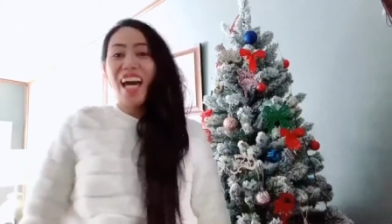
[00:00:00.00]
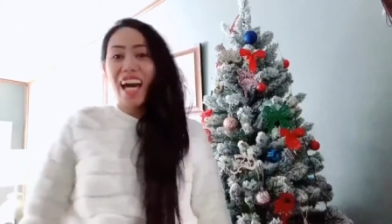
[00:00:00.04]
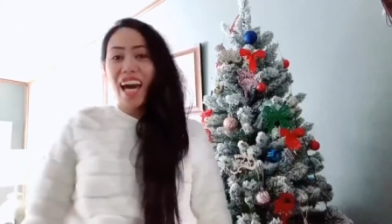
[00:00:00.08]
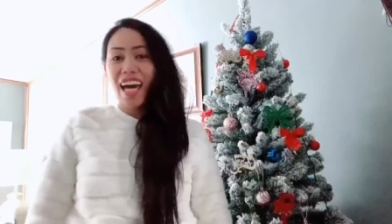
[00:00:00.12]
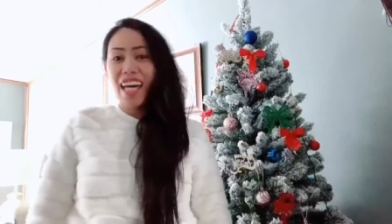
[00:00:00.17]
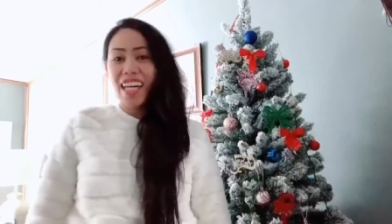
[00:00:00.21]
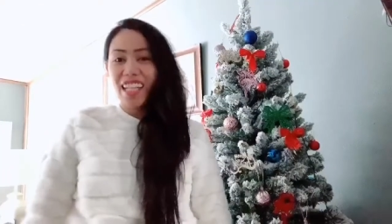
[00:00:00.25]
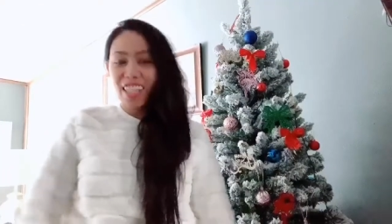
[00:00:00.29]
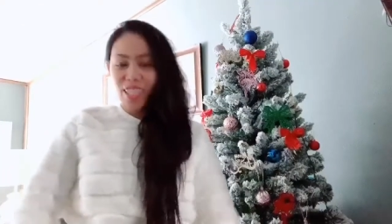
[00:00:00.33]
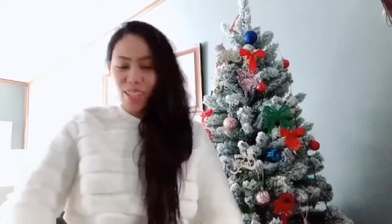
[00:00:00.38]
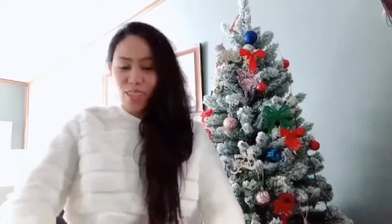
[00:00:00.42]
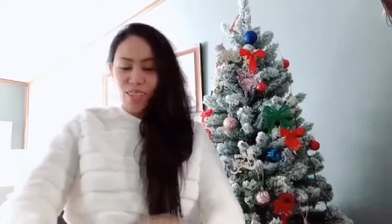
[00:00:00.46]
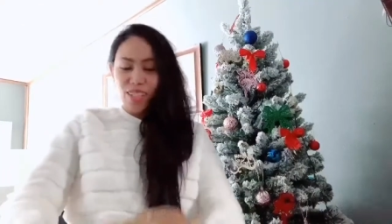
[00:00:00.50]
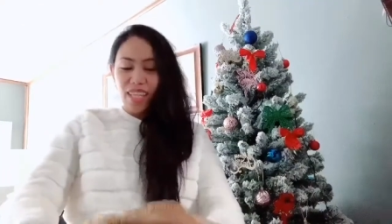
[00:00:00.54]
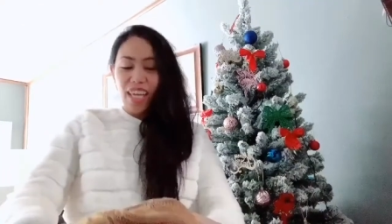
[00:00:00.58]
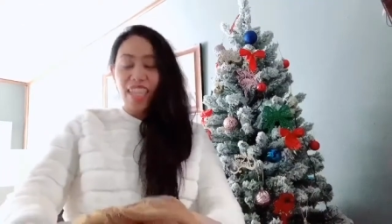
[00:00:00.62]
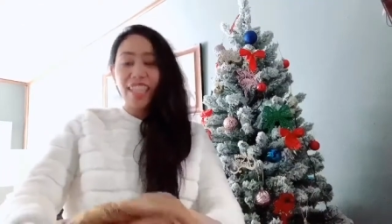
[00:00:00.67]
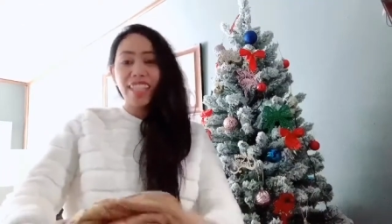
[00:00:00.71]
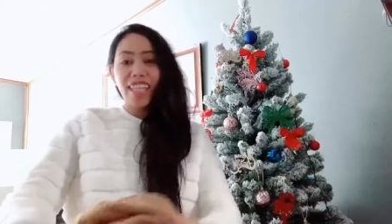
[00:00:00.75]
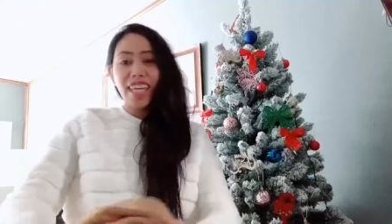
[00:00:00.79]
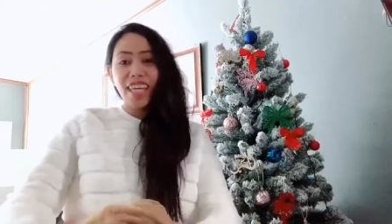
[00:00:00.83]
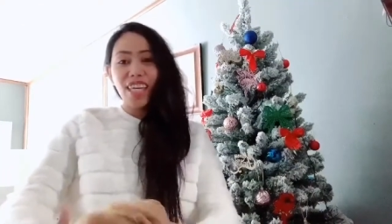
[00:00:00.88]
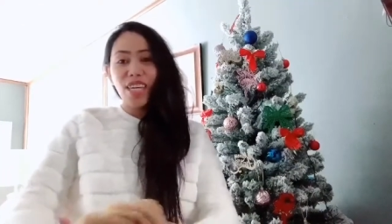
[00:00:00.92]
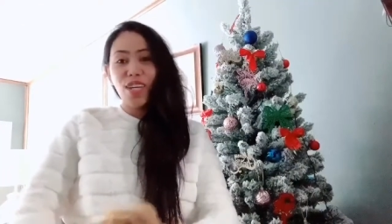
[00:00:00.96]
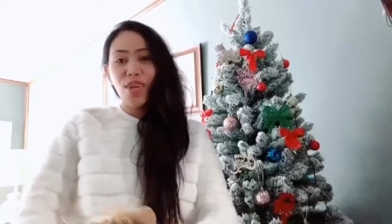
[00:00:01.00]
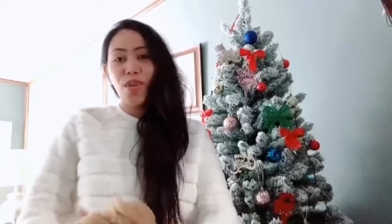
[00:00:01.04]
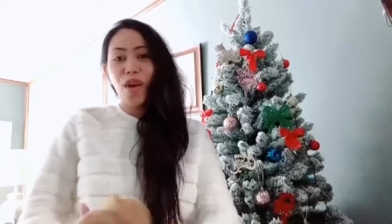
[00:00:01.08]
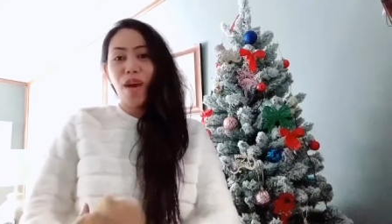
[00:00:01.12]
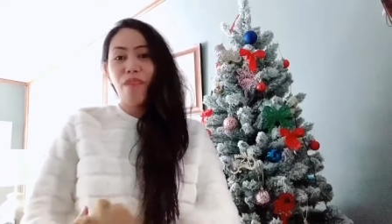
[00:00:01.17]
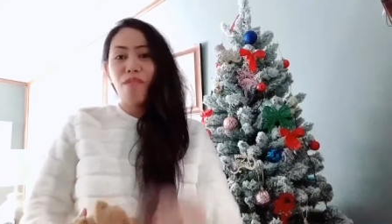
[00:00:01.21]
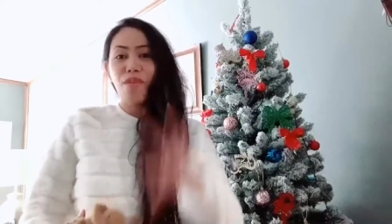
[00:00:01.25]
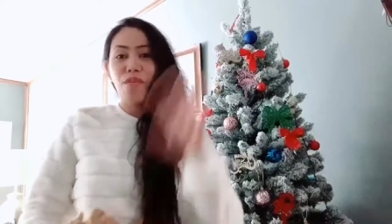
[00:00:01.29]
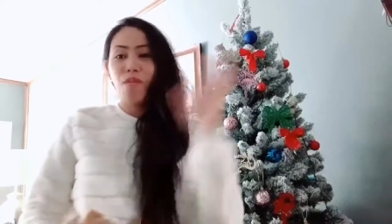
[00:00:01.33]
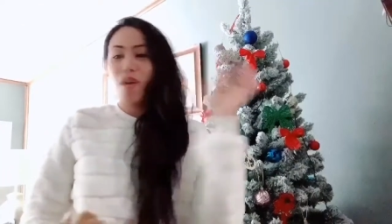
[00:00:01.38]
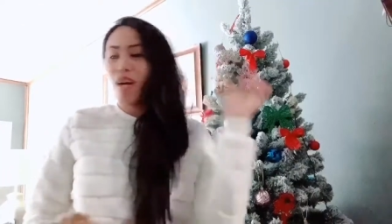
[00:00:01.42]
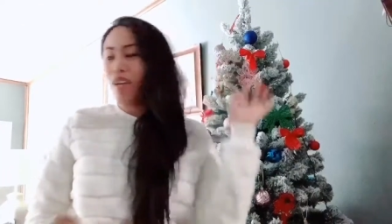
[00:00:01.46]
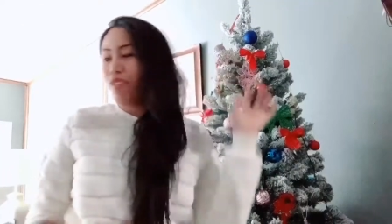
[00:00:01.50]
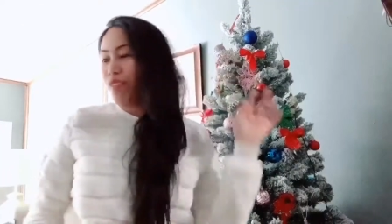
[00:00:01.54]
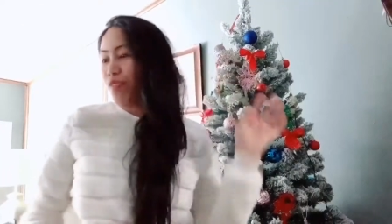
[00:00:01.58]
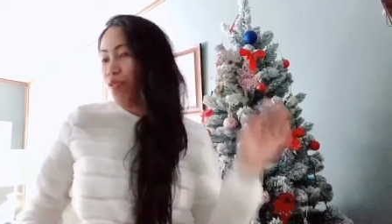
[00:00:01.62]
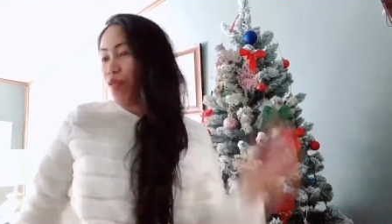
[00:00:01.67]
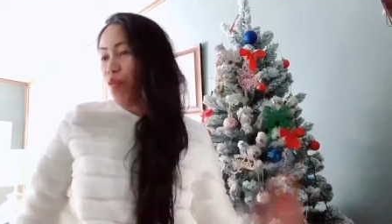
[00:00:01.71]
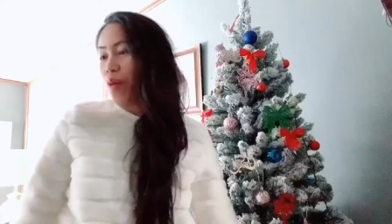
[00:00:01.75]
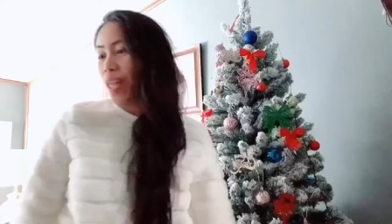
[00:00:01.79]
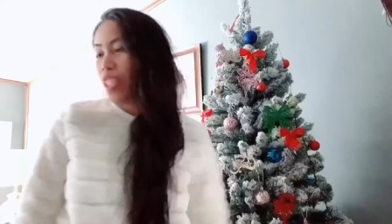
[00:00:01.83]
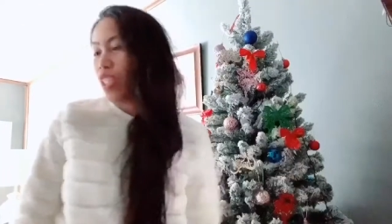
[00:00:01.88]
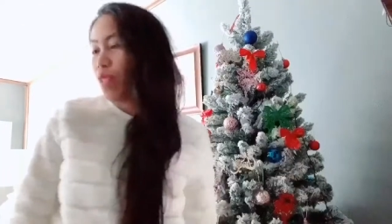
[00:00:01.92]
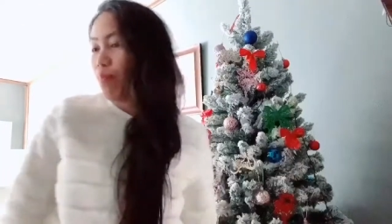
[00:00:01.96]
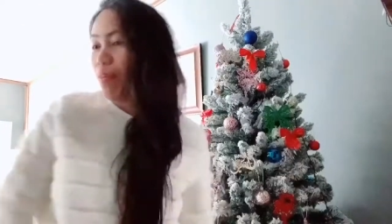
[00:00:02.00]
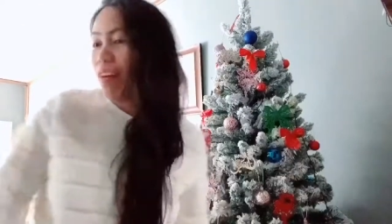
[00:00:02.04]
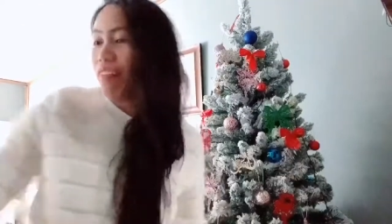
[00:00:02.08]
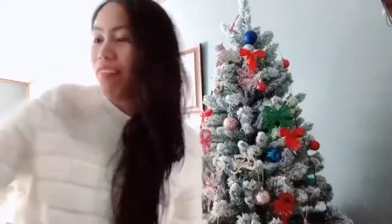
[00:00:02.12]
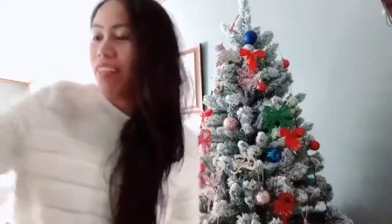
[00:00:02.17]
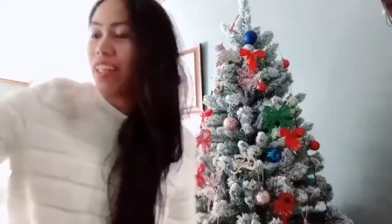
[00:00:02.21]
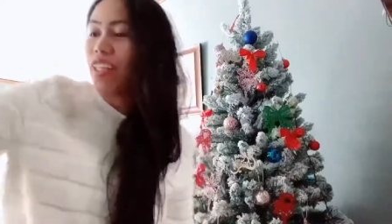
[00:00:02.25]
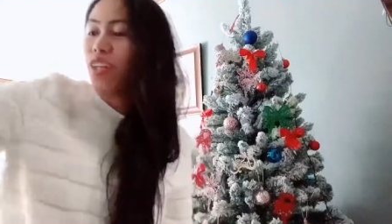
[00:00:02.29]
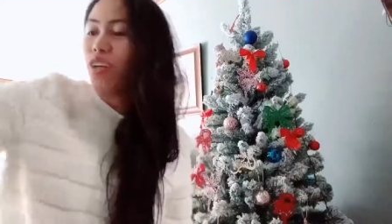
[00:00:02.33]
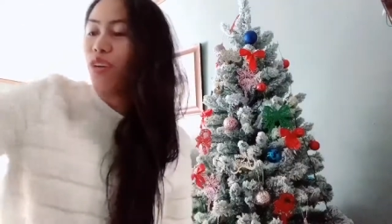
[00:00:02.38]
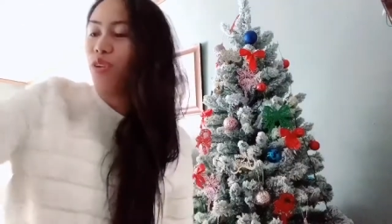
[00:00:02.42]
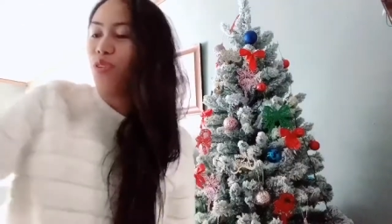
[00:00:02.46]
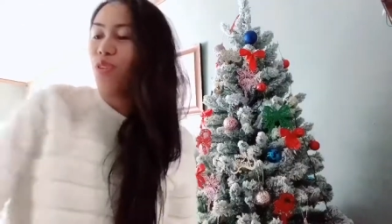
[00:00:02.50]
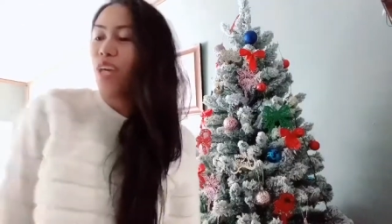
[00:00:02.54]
I need to say thank you everyone for watching my video